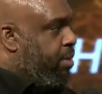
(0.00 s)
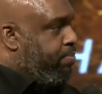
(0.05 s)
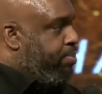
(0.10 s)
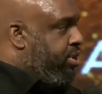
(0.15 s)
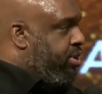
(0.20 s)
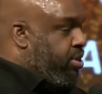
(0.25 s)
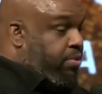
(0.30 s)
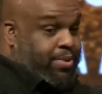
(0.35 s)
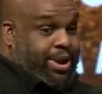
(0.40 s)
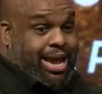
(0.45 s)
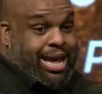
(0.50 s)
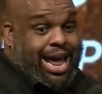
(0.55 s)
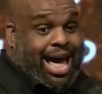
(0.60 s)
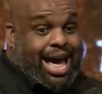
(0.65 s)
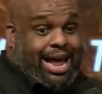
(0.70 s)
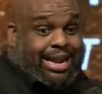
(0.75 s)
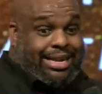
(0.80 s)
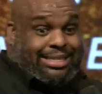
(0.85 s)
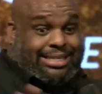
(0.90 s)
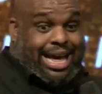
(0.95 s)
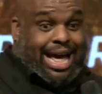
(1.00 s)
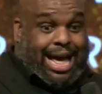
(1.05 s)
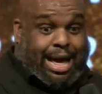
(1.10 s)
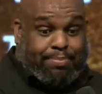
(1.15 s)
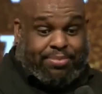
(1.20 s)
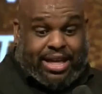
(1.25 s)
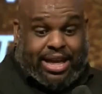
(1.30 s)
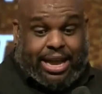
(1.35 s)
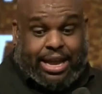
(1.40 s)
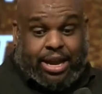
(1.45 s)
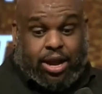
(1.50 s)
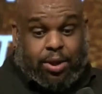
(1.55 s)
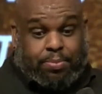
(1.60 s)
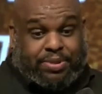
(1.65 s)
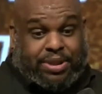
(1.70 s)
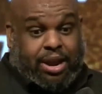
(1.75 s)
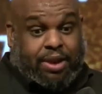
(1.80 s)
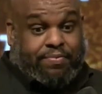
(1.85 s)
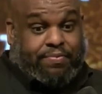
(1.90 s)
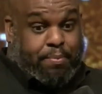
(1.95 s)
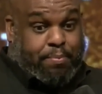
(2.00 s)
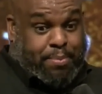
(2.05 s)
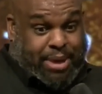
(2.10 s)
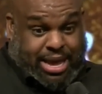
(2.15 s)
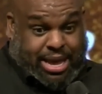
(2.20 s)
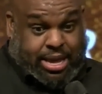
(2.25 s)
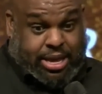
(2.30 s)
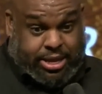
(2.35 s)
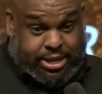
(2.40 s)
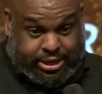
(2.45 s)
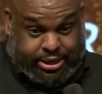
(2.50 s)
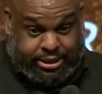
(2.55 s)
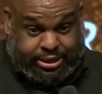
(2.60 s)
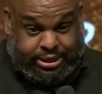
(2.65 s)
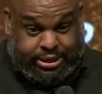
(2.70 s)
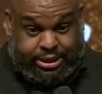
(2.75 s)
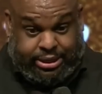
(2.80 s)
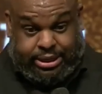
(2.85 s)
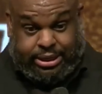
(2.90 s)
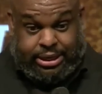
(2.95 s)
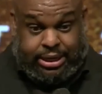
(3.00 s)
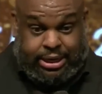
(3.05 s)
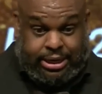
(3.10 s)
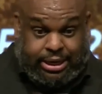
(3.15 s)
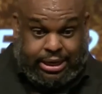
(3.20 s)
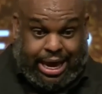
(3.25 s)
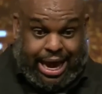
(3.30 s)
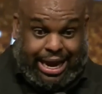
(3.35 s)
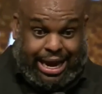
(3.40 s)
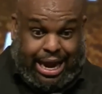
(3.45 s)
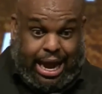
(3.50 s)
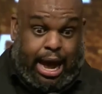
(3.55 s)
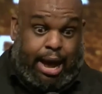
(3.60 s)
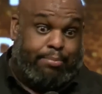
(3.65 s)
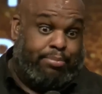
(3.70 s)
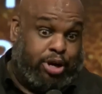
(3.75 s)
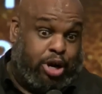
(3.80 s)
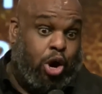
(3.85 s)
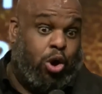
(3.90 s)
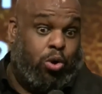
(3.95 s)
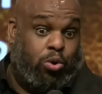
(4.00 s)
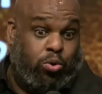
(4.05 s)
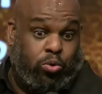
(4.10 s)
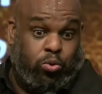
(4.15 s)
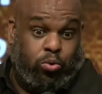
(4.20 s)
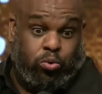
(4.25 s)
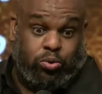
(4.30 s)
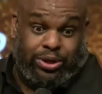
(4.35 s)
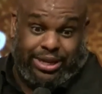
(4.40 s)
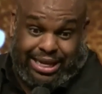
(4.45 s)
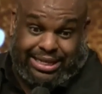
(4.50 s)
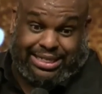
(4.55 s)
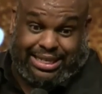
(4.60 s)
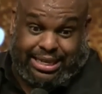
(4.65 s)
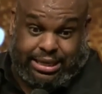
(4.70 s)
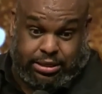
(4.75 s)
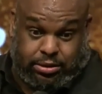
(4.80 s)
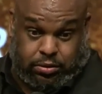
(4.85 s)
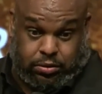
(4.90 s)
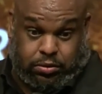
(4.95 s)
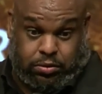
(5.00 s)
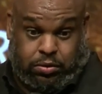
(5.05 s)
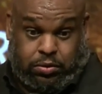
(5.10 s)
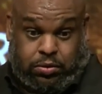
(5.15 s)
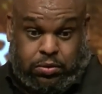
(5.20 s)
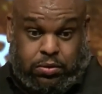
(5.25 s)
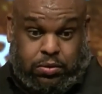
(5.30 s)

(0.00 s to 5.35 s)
They done put the red out of time thing up there for me. Like I'm going listen.